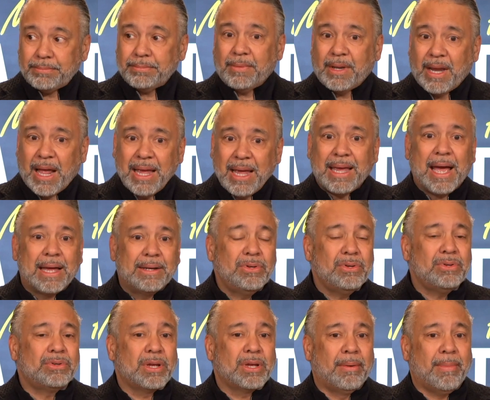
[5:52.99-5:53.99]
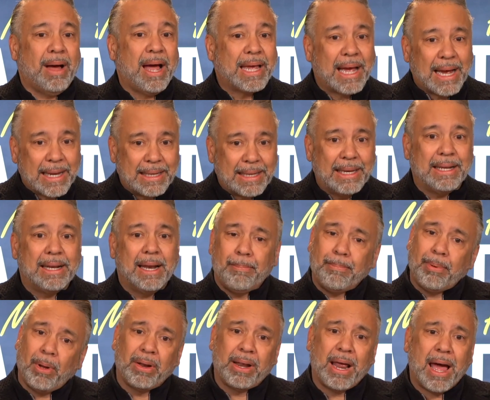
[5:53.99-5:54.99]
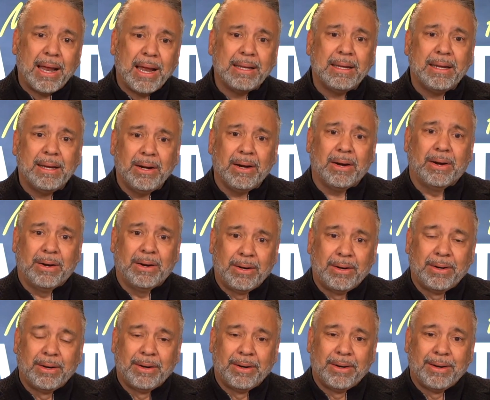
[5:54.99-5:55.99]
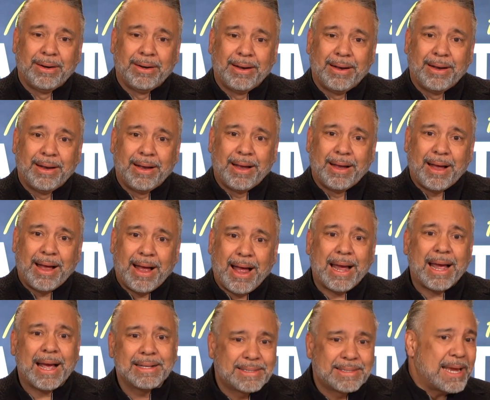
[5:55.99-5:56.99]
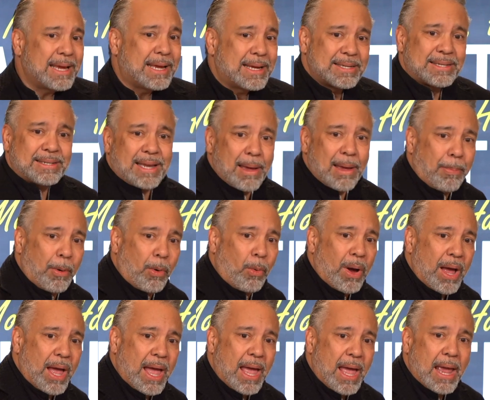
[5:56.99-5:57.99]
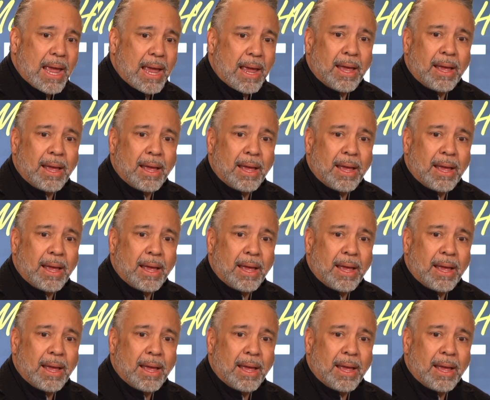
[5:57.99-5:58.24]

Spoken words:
I got to do something. I got to get up on out of here. I got to take a step away.